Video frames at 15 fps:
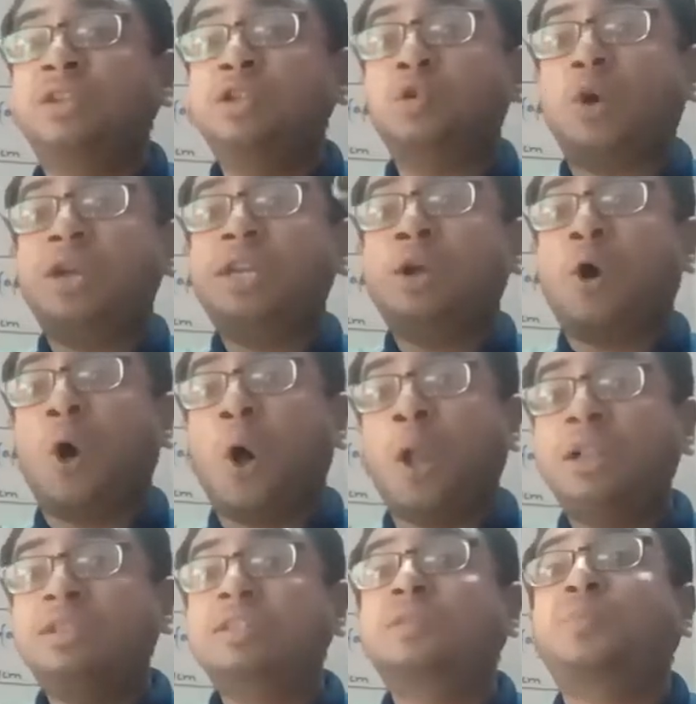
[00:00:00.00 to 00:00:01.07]
joining
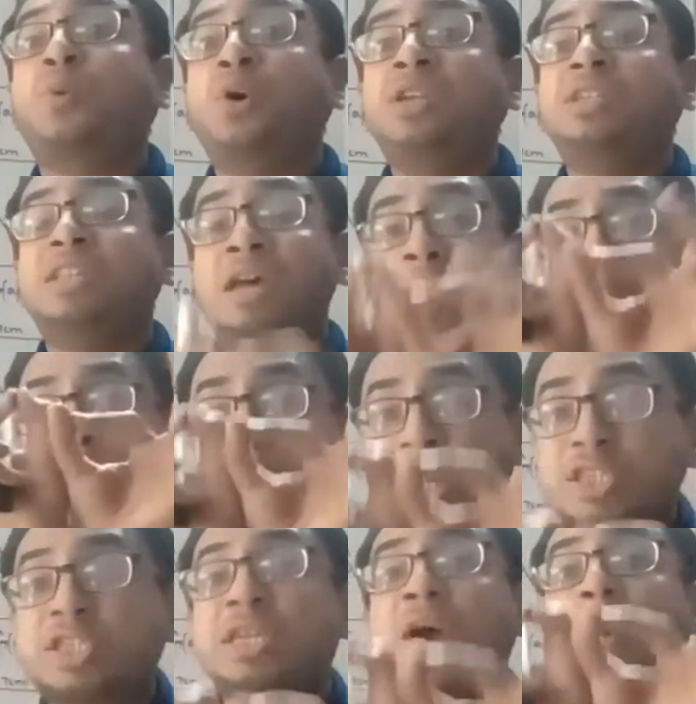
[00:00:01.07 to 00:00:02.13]
all these points
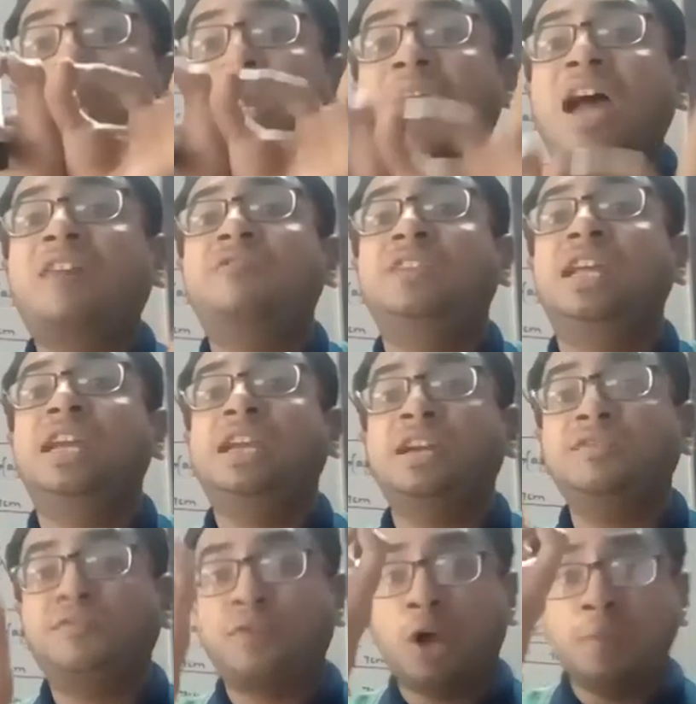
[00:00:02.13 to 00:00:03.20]
which we have taken
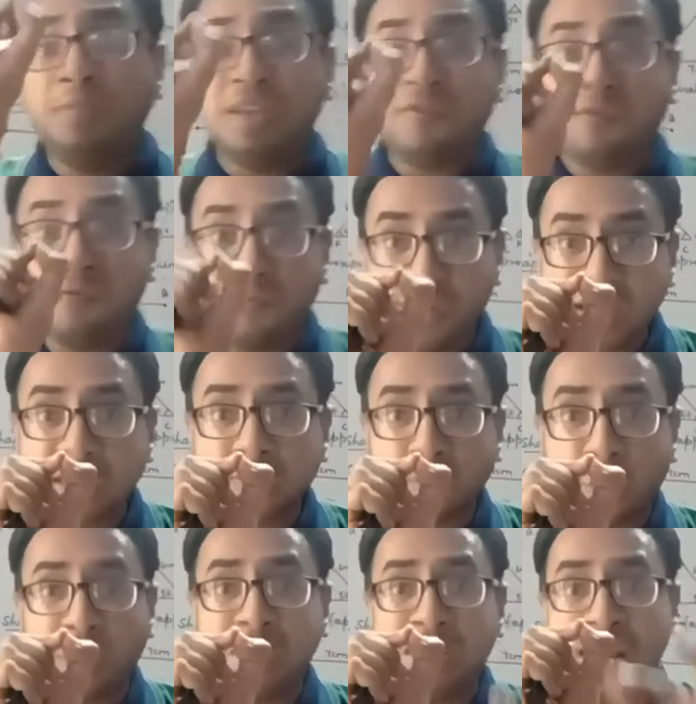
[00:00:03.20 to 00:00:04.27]
from the fixed
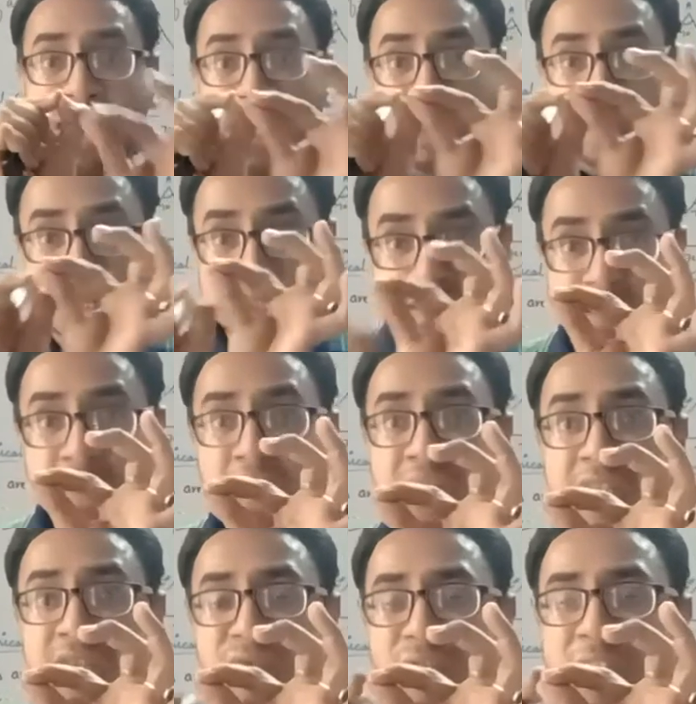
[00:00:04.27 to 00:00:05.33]
point. Considering
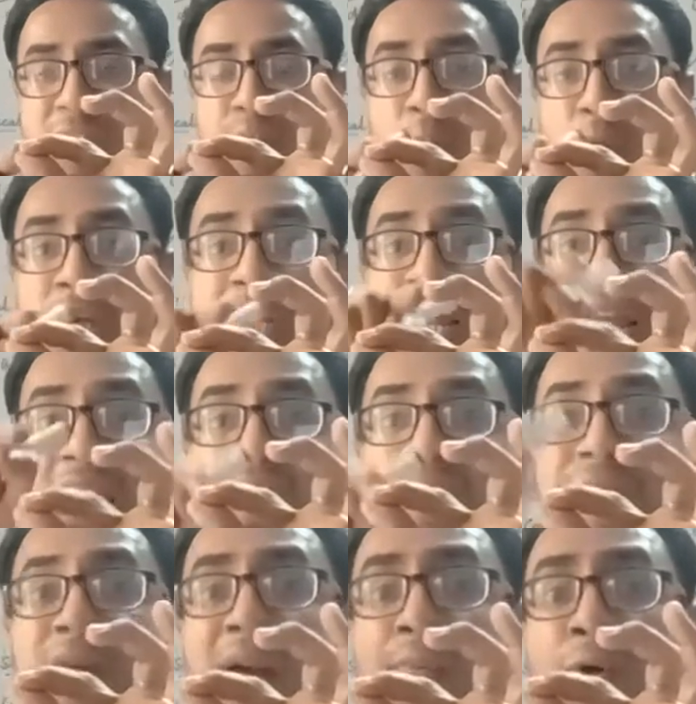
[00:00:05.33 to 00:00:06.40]
this fixed point, if I am